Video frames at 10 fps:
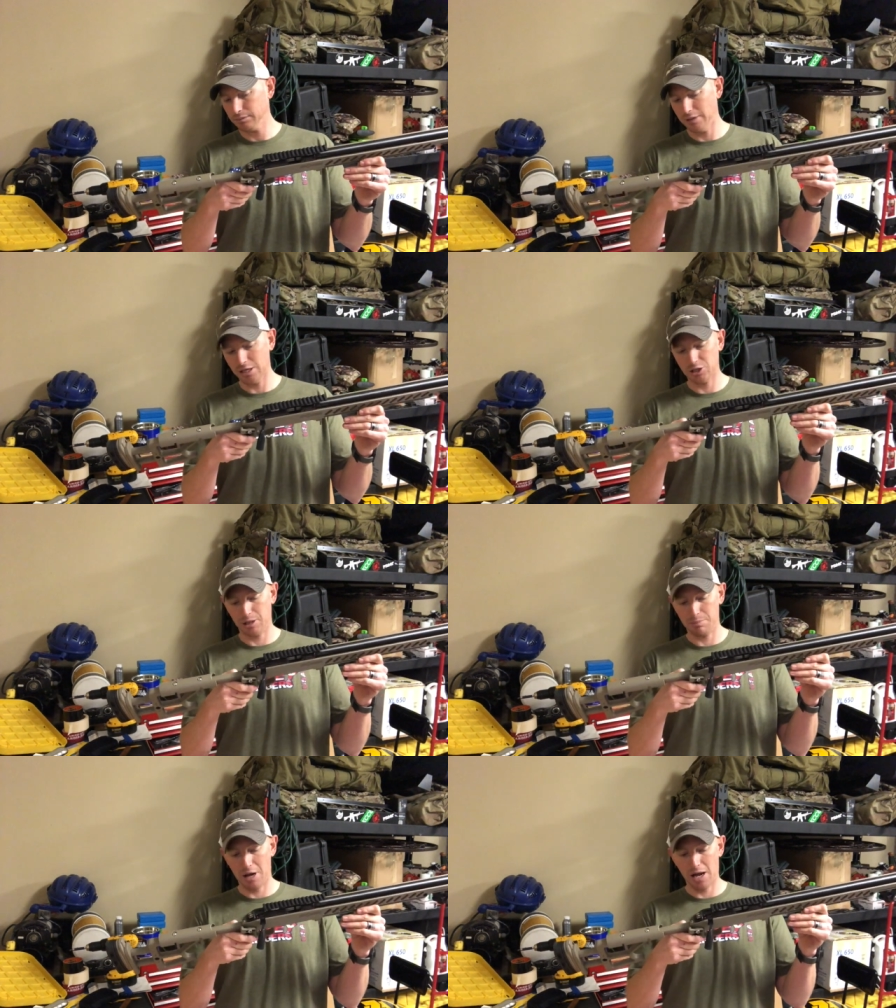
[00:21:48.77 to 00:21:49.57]
Actually,
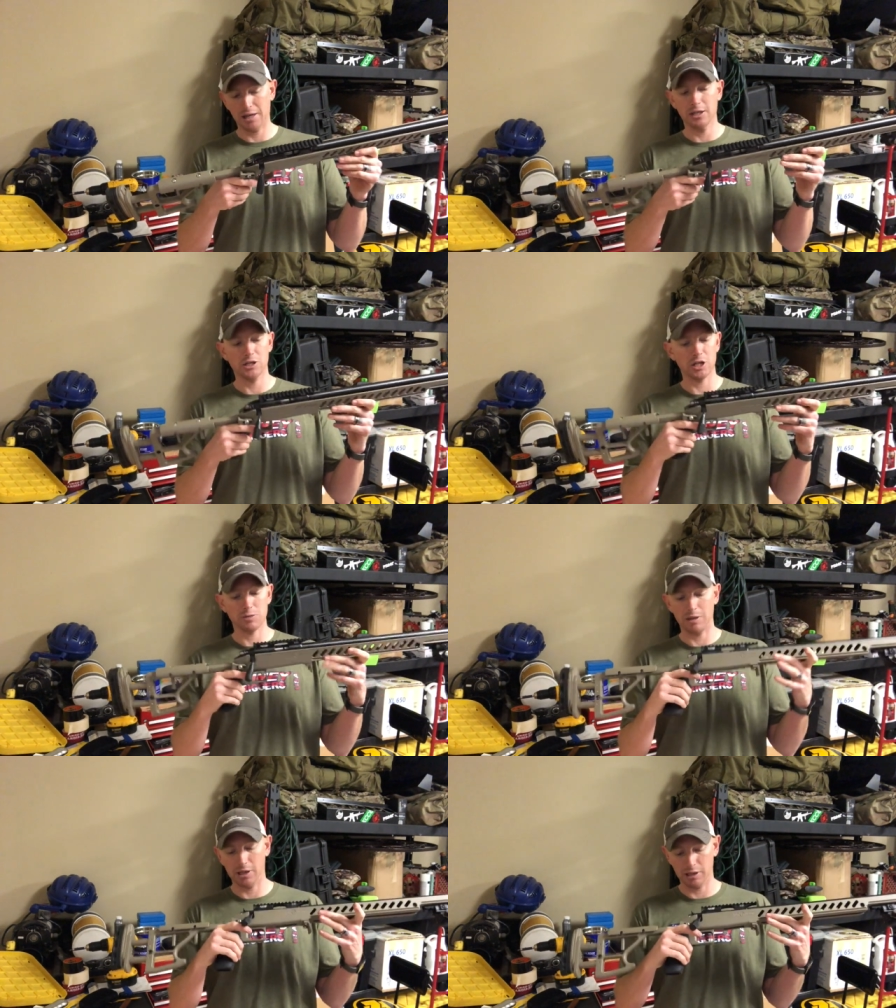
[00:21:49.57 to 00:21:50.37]
I'm not going to adjust
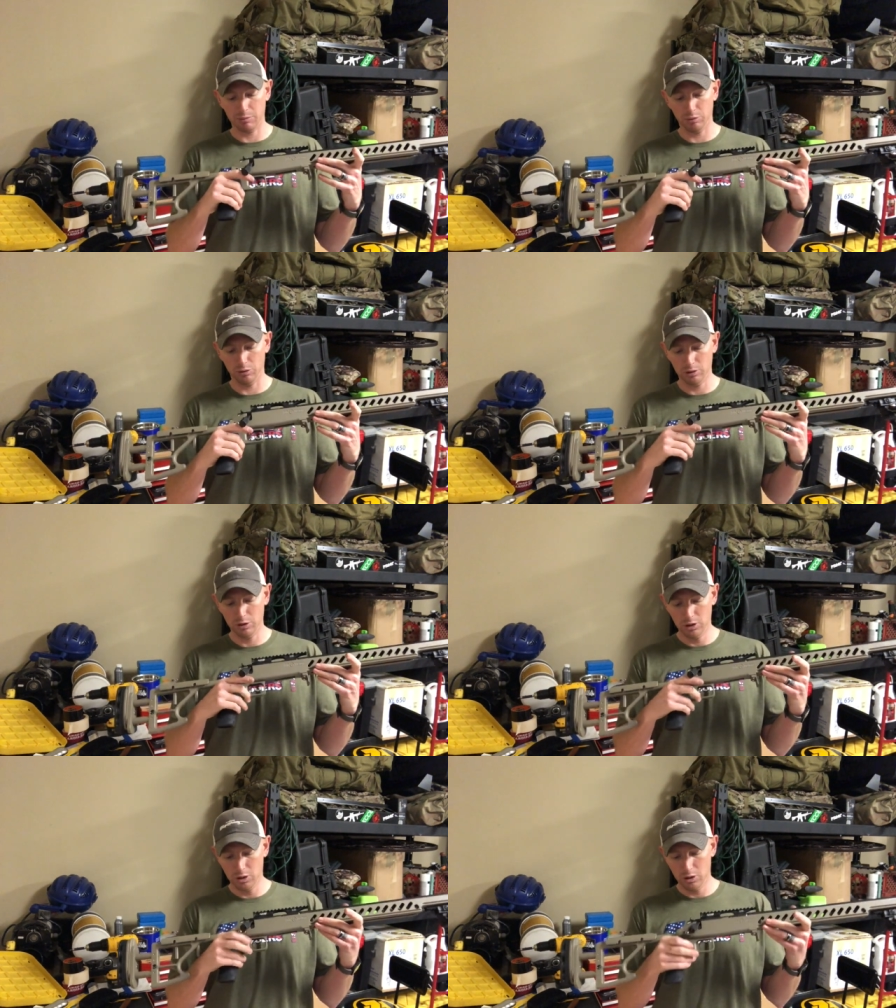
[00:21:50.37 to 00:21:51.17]
my length of pull.
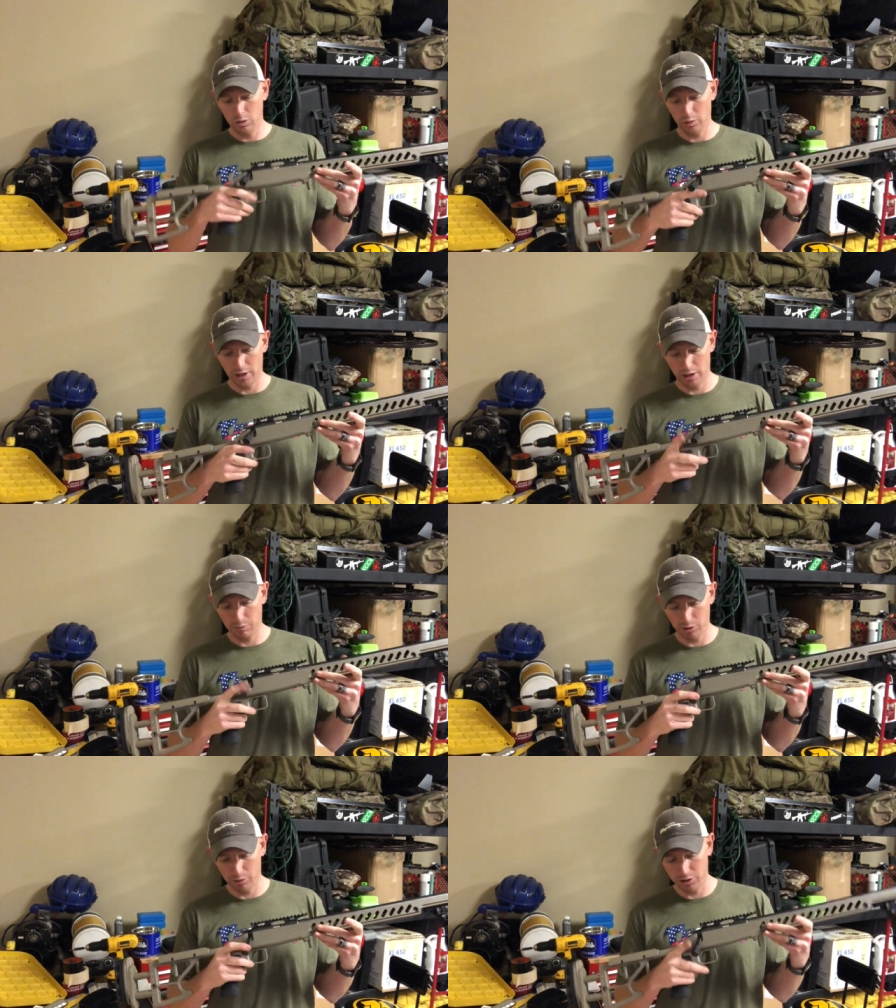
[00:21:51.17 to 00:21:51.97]
What I am
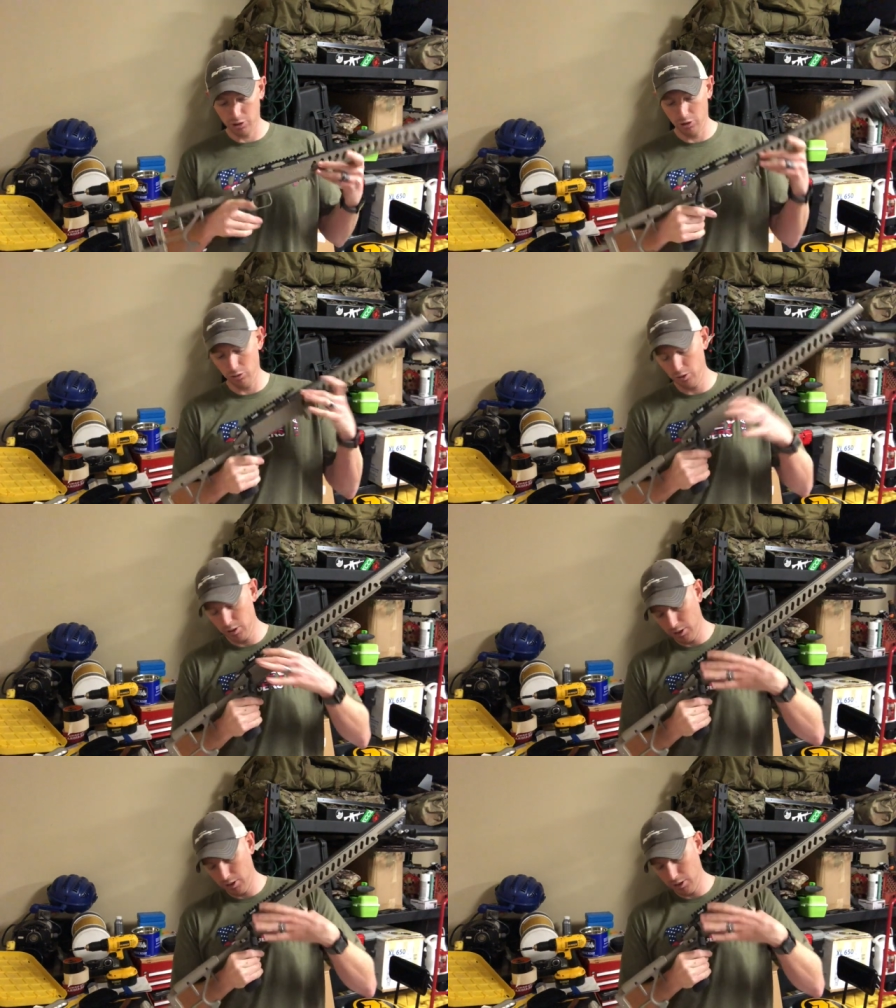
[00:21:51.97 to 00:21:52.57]
going to do